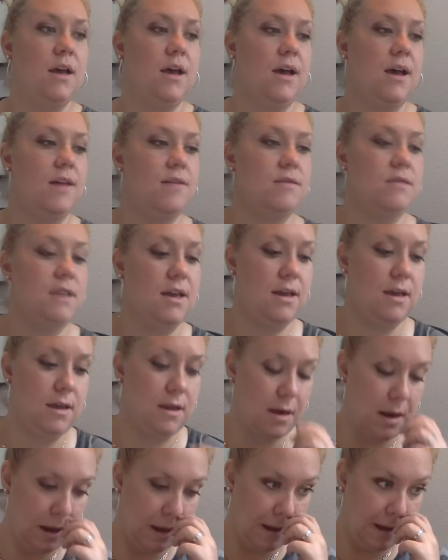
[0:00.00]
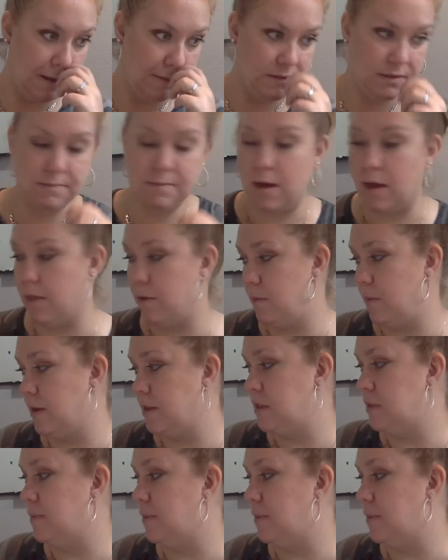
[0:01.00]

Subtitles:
And then I have some other ones,